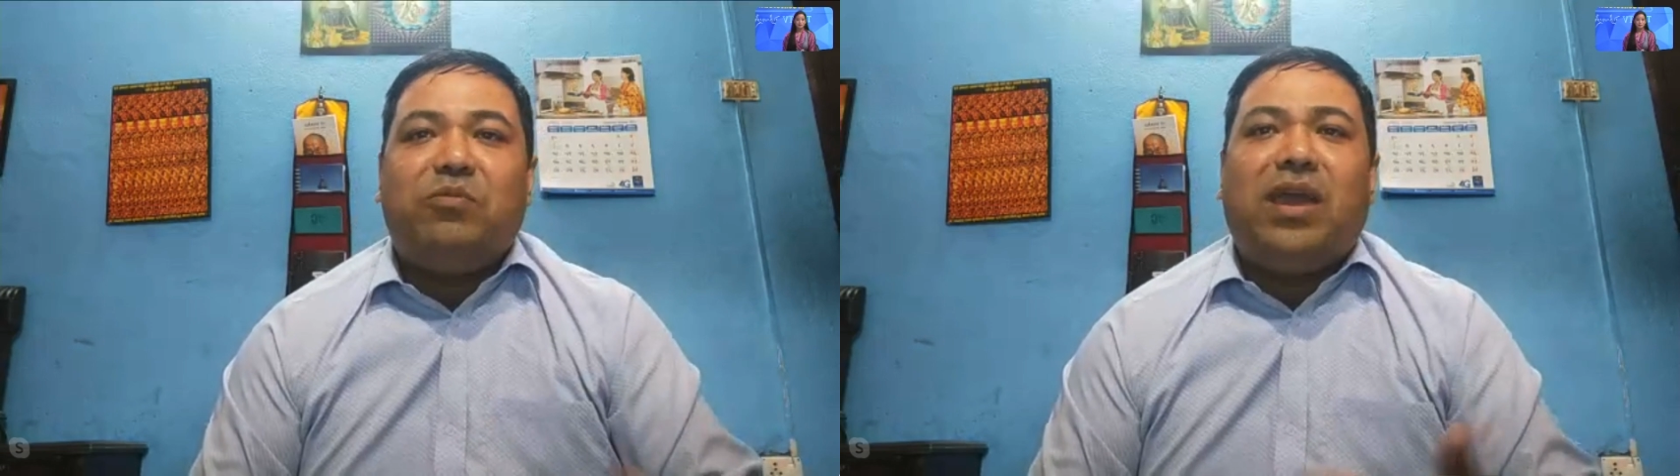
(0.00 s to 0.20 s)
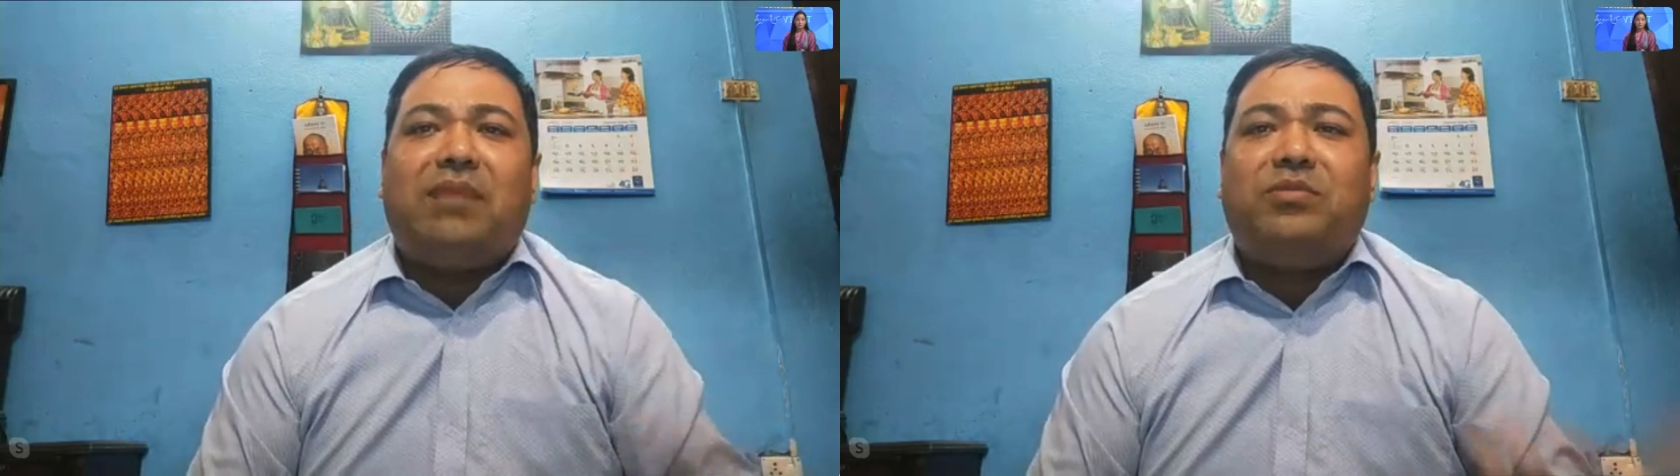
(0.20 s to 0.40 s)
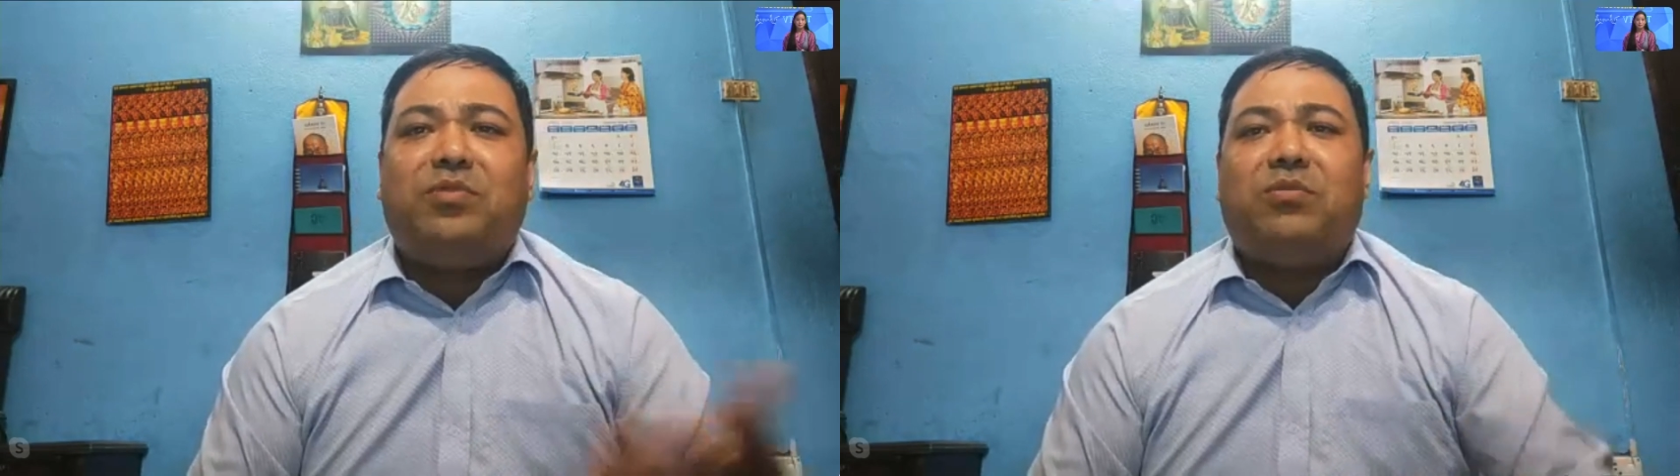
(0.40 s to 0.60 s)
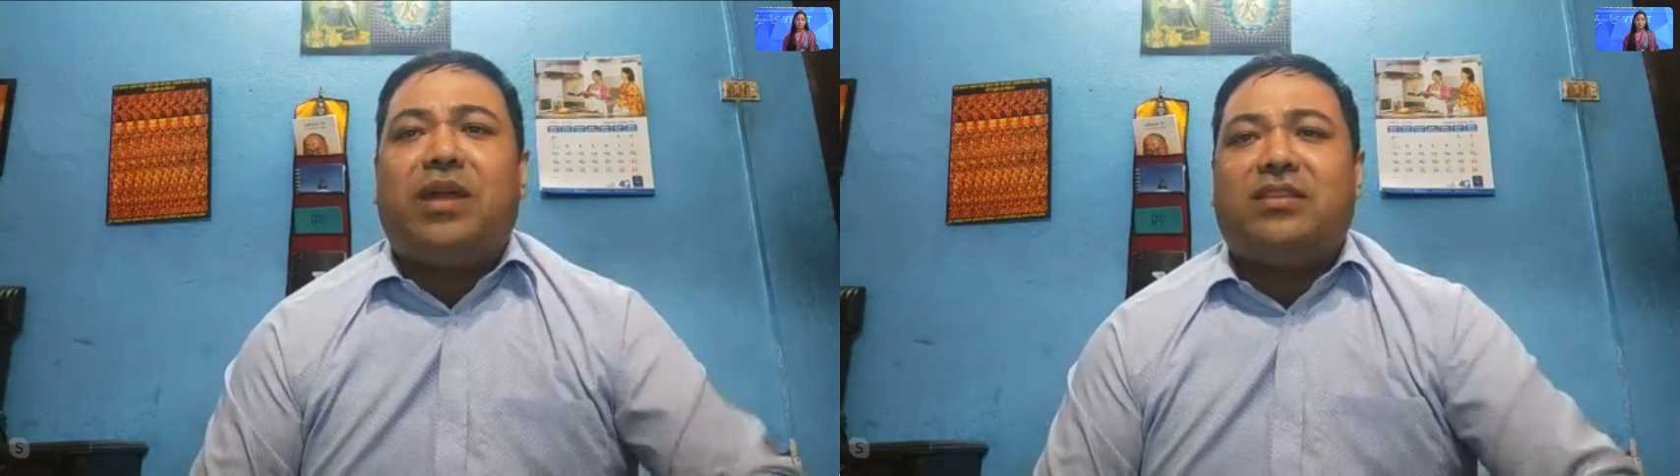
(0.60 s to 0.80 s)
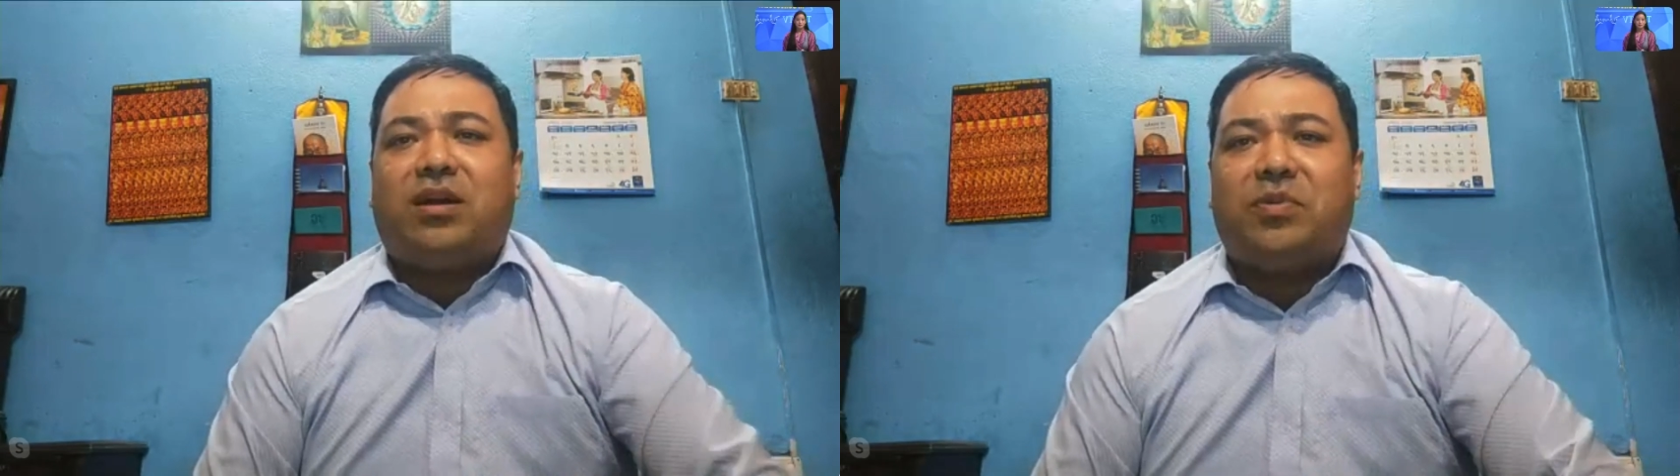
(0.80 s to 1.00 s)
you have to
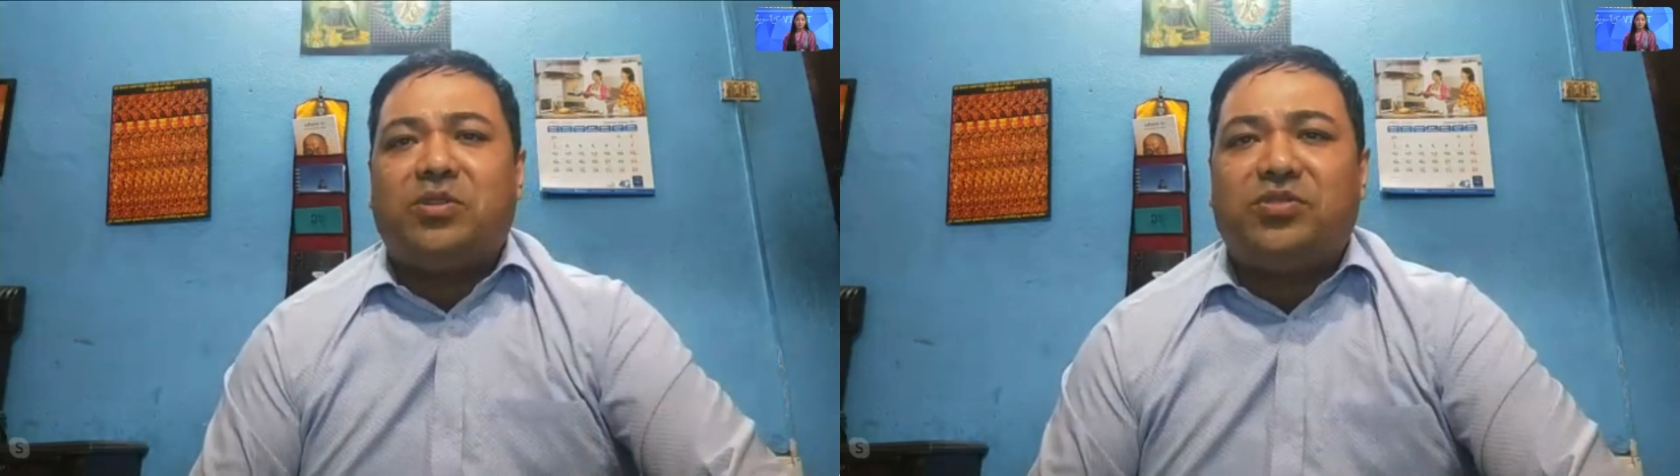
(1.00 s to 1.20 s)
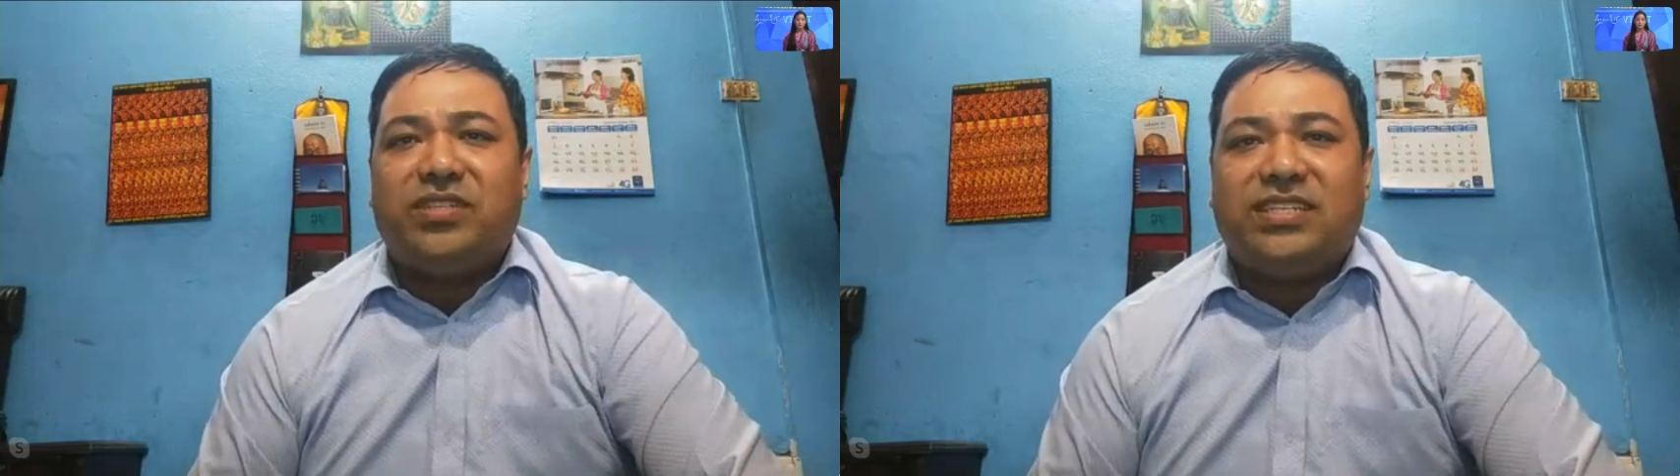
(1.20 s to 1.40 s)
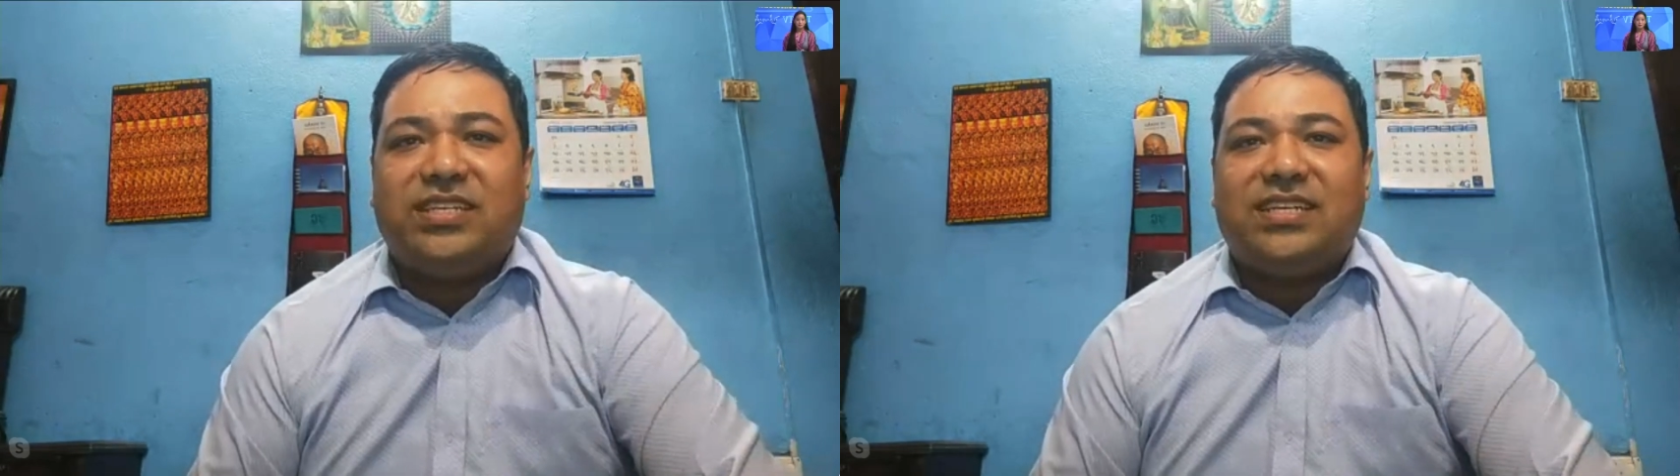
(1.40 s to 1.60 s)
provide the opportunity.